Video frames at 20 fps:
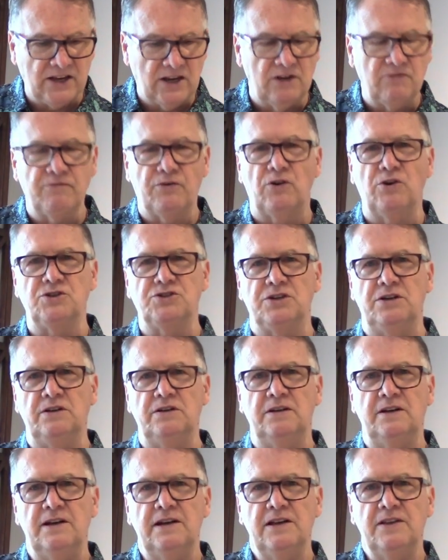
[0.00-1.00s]

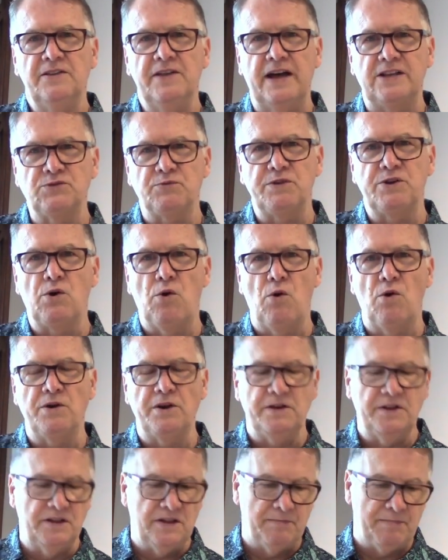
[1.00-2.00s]
conversion that's
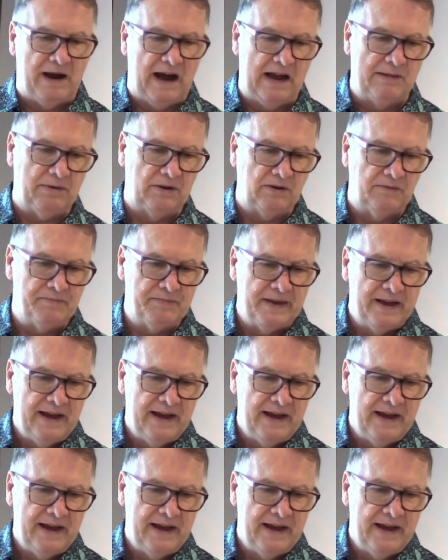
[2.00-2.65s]
recorded in the Bible.